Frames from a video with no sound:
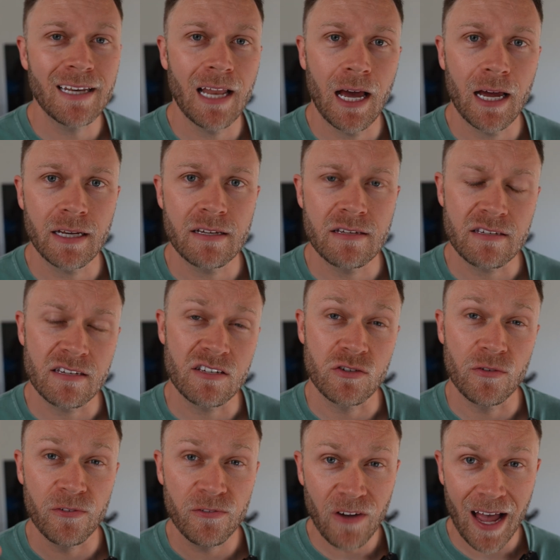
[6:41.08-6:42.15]
line consists
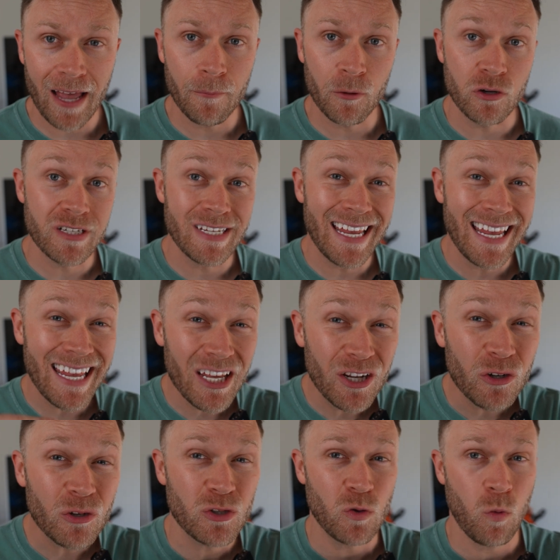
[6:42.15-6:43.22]
of fibers
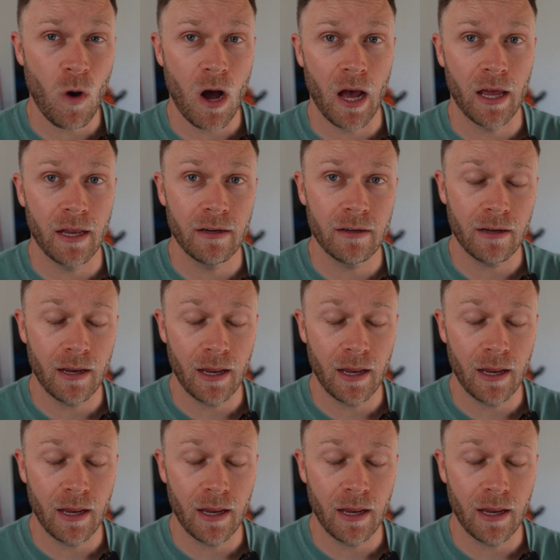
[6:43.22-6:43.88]
intertwined